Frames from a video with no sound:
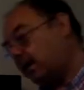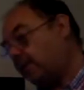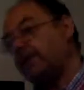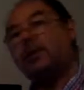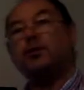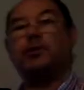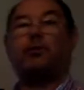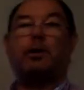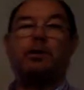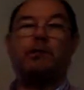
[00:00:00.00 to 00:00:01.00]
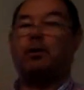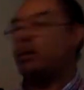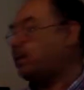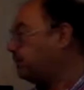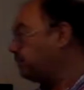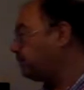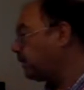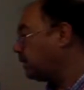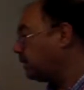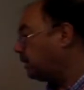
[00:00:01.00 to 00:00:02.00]
and then onto the Crescent
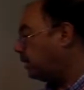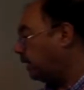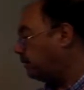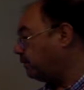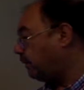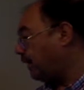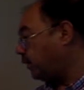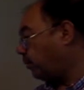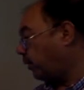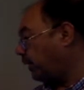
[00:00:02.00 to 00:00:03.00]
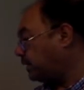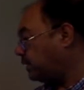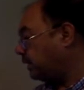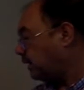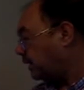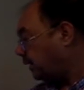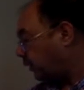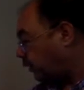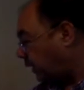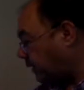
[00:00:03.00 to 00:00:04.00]
Farmer. And final point,
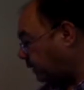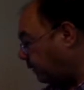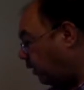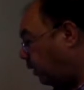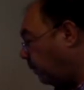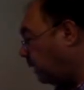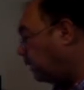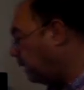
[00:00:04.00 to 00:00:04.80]
the Crescent Farmer